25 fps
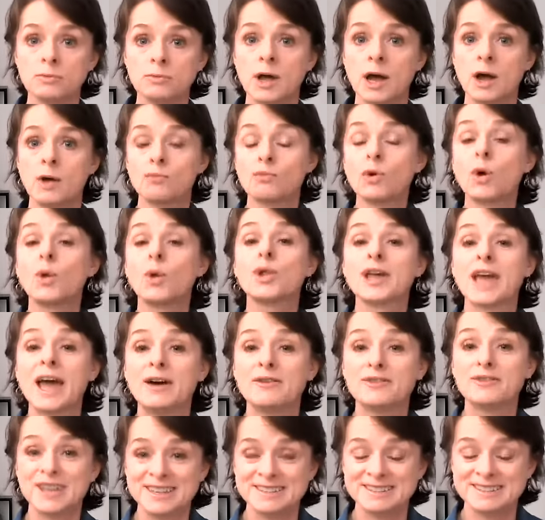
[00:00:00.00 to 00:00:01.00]
rolling
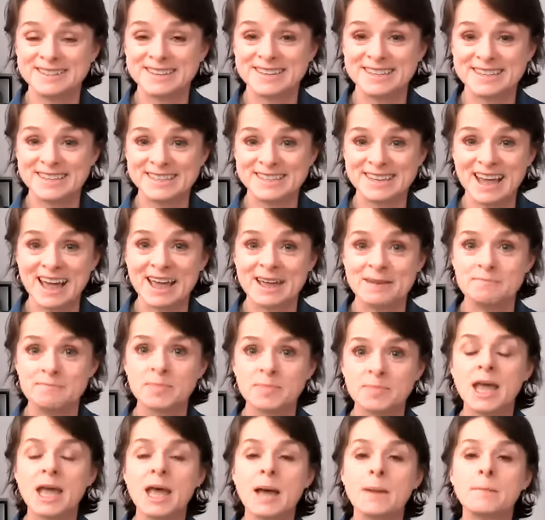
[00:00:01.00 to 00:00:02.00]
out into the day.
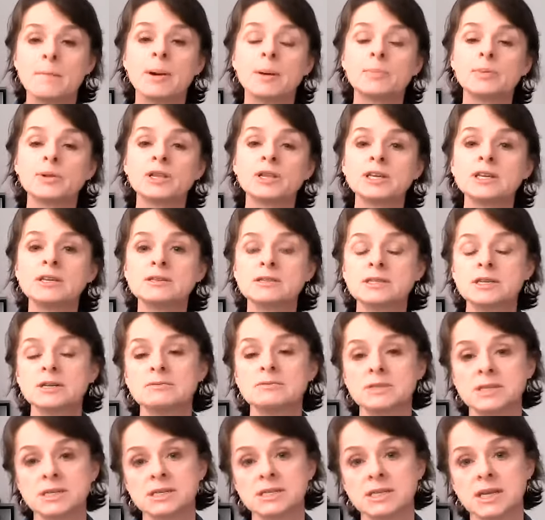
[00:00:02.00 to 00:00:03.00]
But please
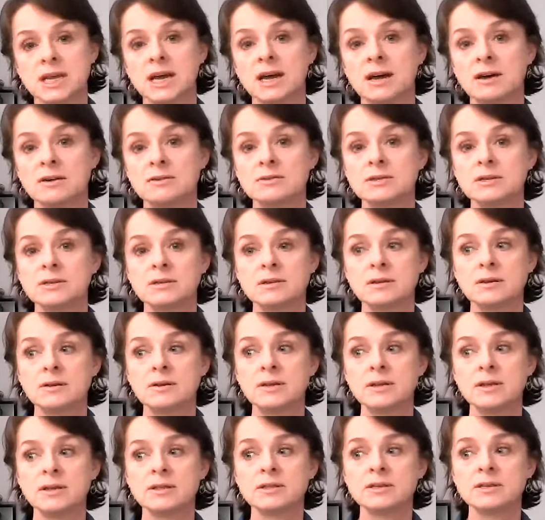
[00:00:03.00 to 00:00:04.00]
don't discount
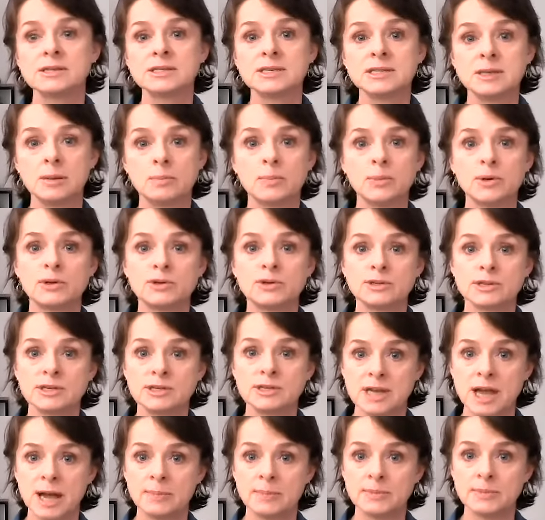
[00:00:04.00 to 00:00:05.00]
the simple
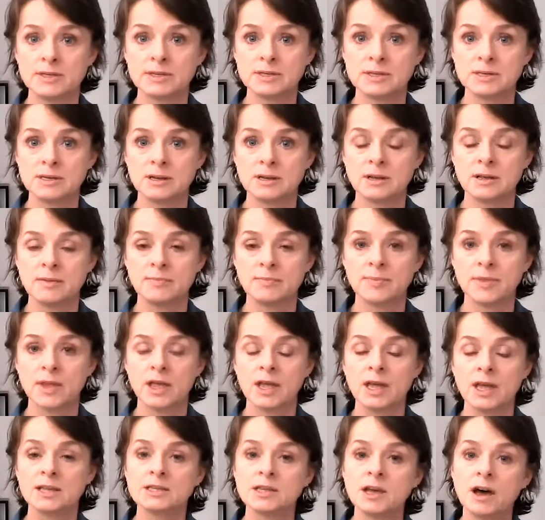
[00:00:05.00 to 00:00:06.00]
steps.
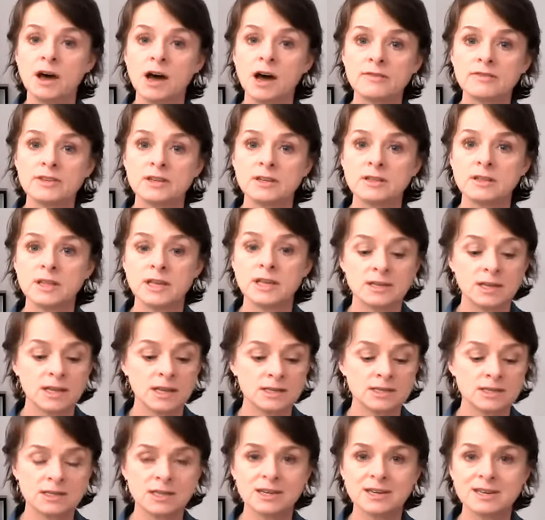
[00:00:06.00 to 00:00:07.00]
It's
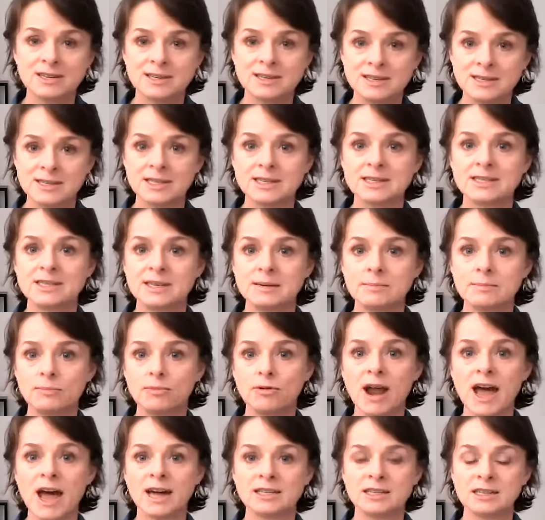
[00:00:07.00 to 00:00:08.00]
the consistent
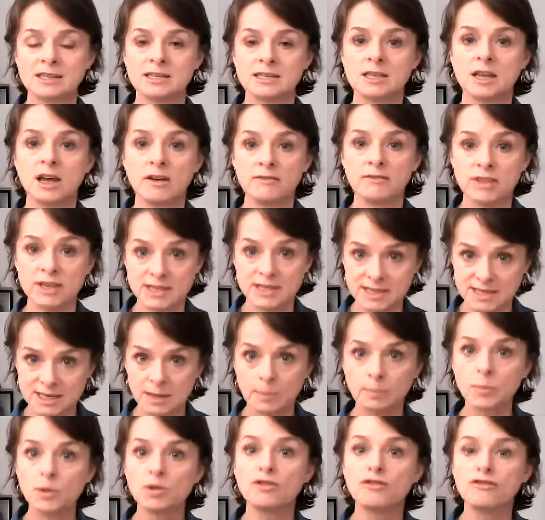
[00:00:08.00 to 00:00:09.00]
practice of the
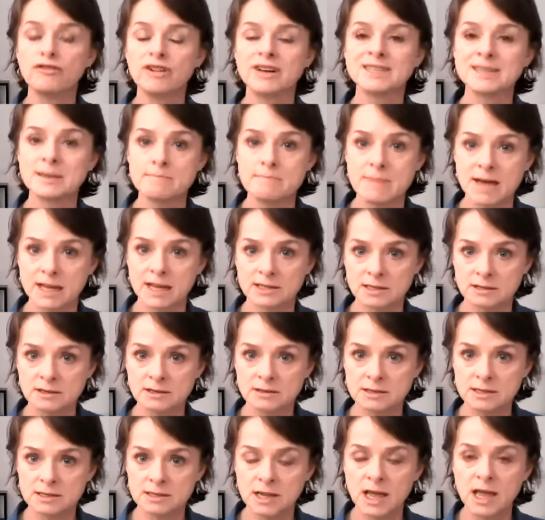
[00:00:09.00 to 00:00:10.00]
simple
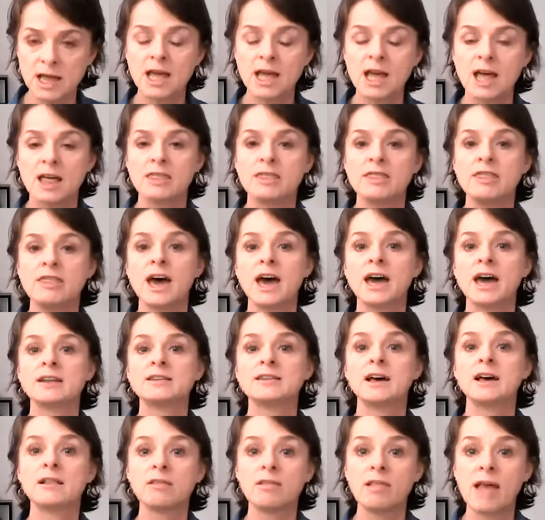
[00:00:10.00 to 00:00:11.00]
fundamentals that
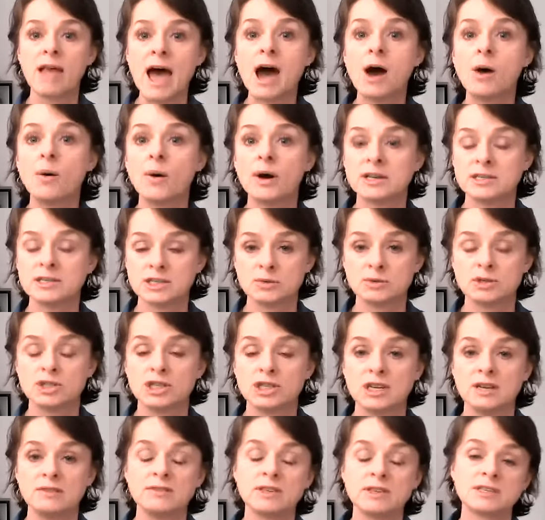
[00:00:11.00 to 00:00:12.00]
allow us to
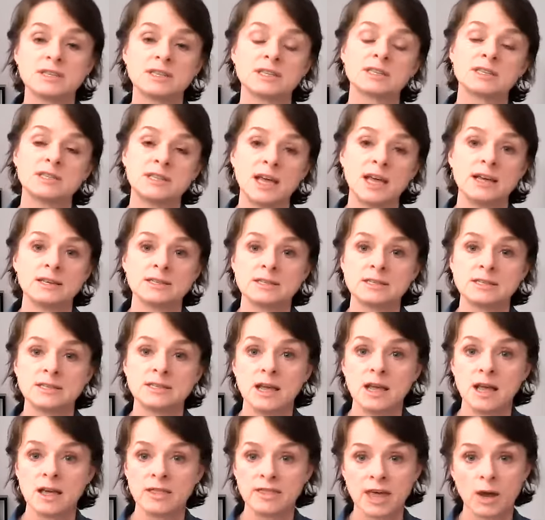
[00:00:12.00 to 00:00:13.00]
achieve the success
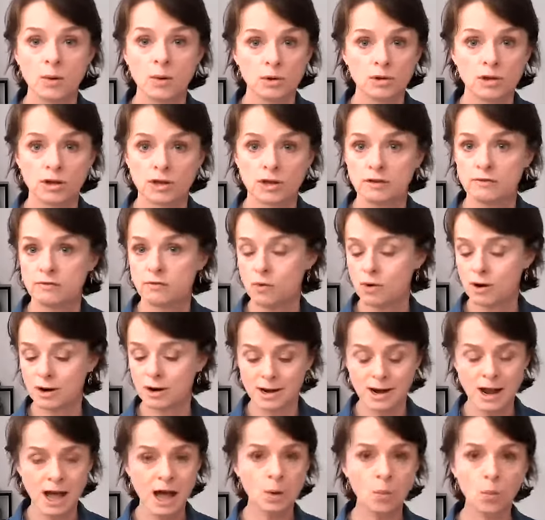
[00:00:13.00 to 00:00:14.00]
that we're looking for,
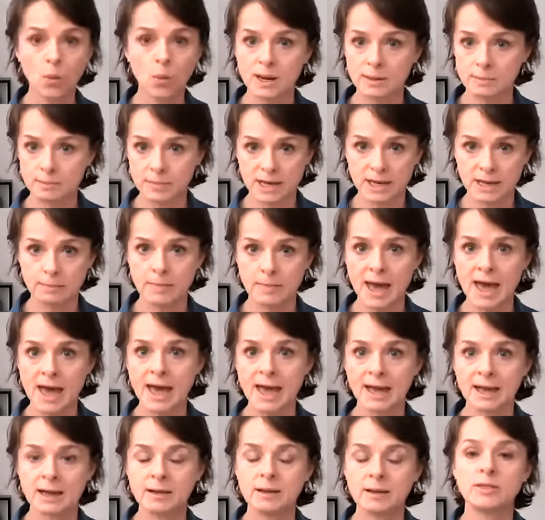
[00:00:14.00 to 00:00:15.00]
not one big
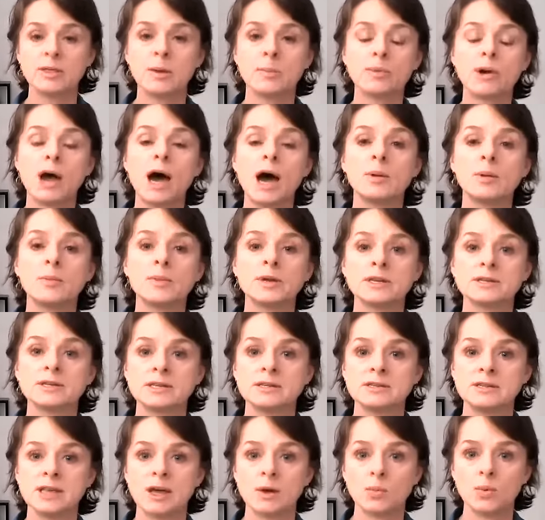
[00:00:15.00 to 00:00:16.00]
bang. And the problem
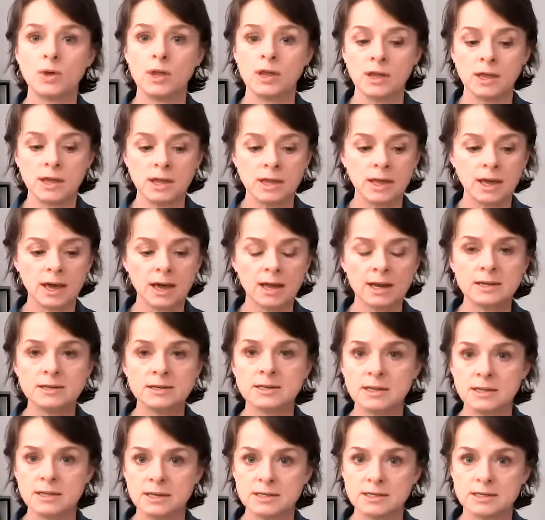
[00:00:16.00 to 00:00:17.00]
is that we get
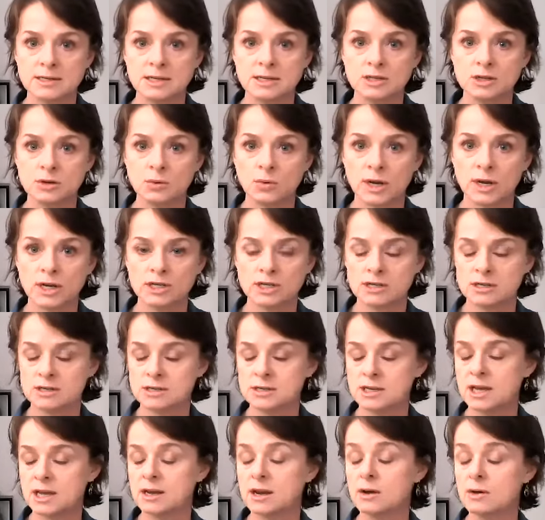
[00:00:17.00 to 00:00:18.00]
into these
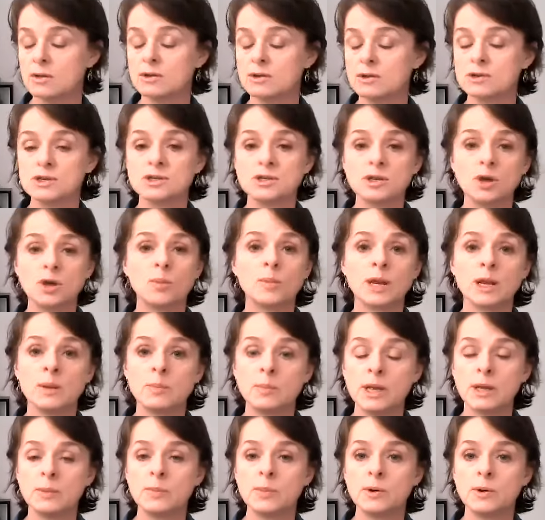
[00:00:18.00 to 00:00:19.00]
situations. I know there's so many
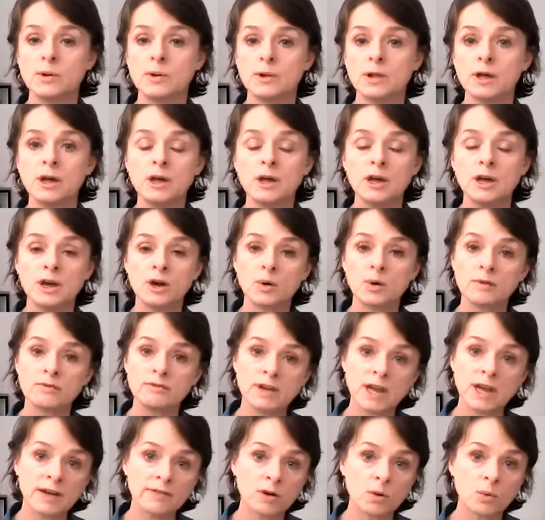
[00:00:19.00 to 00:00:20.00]
people who have
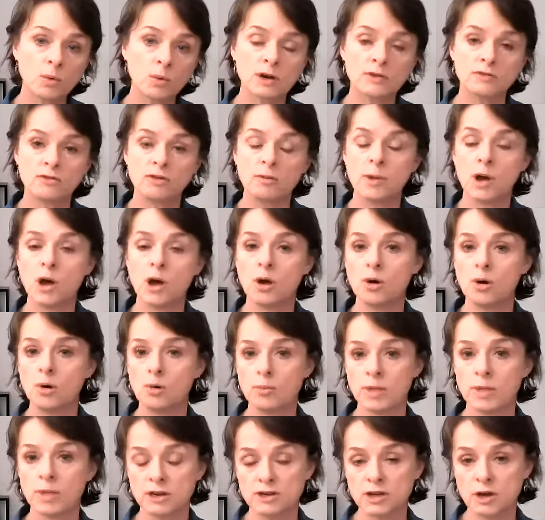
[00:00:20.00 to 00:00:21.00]
never worked from
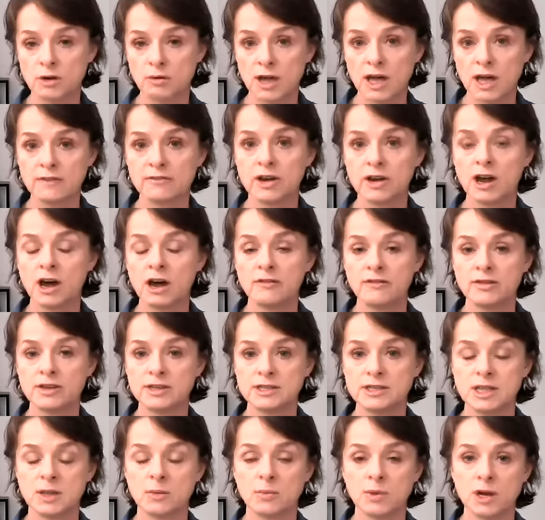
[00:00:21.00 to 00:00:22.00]
home. They don't have an
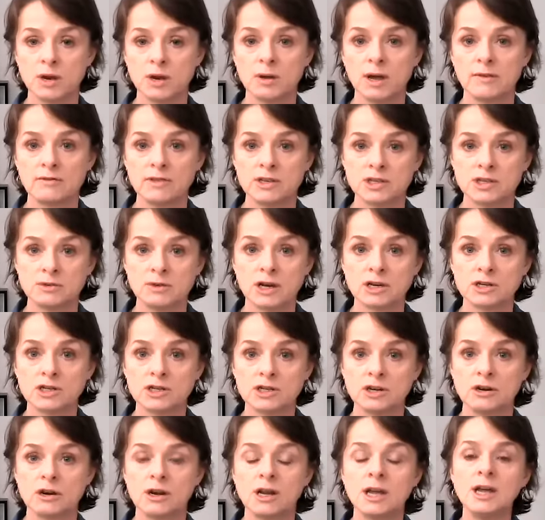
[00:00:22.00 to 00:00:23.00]
office, and then we don't have the
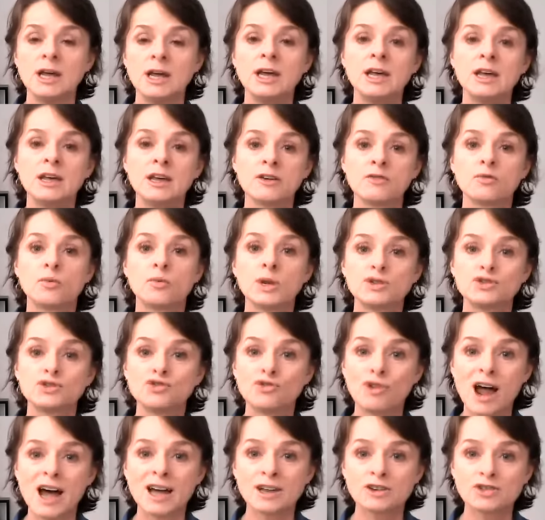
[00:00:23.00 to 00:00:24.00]
structure. If we
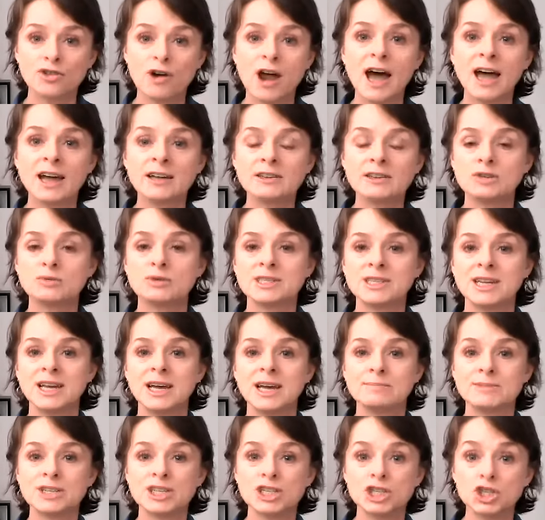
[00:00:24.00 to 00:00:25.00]
try to
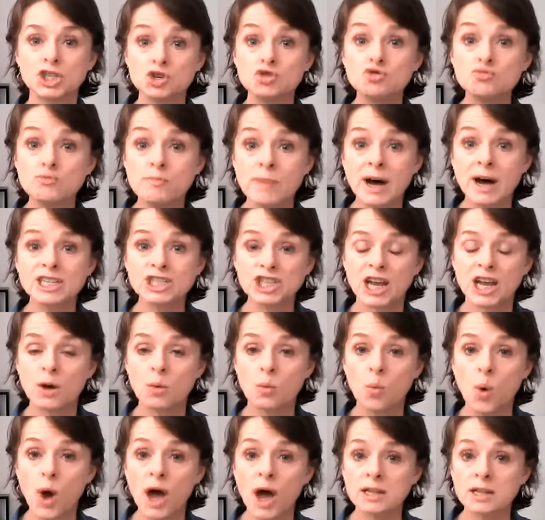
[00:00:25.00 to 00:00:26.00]
attempt too much at
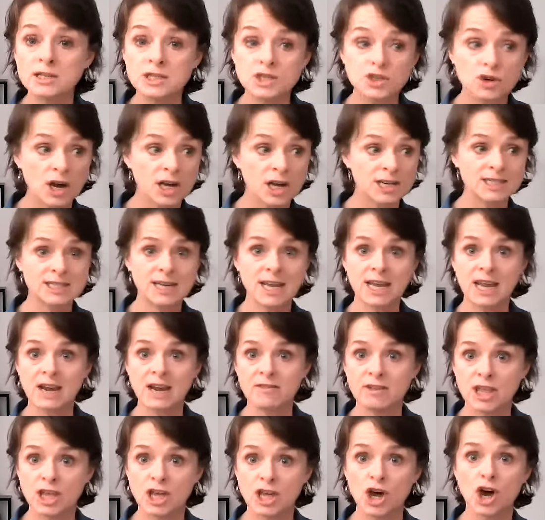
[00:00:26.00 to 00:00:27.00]
once, trying to take
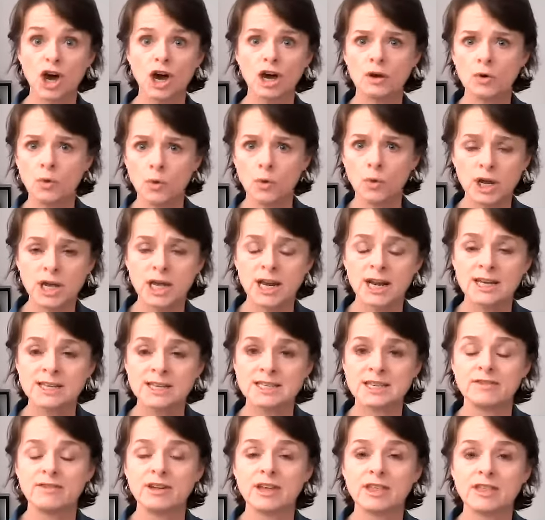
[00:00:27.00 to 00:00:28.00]
everything on,
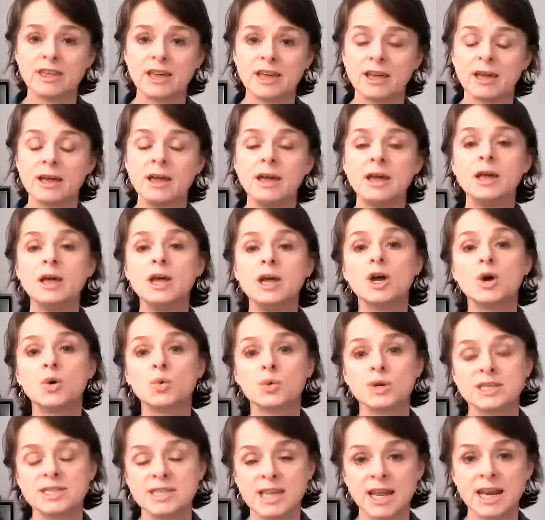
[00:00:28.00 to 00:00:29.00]
organize everything,
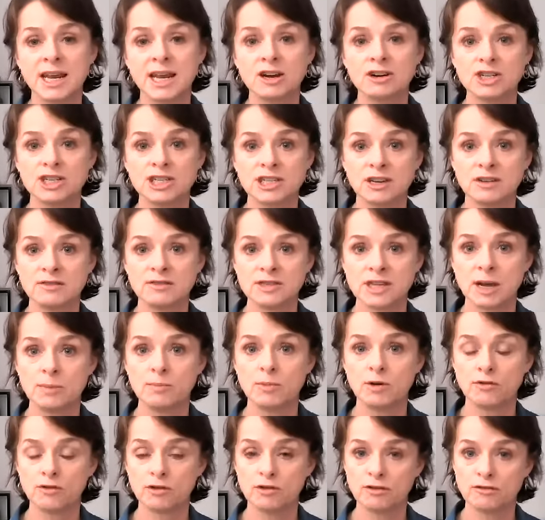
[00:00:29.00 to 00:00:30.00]
we're setting ourselves up
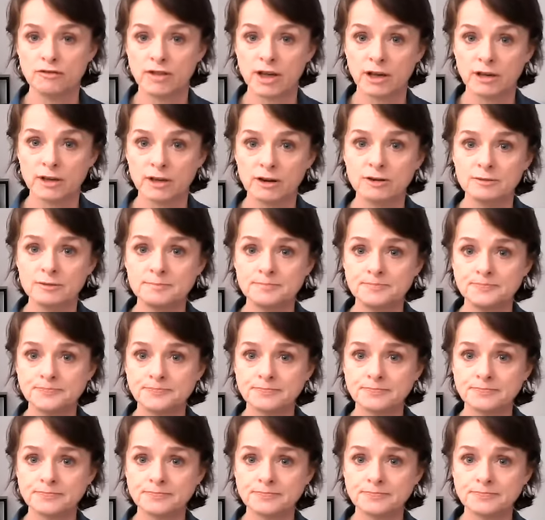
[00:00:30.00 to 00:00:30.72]
for failure.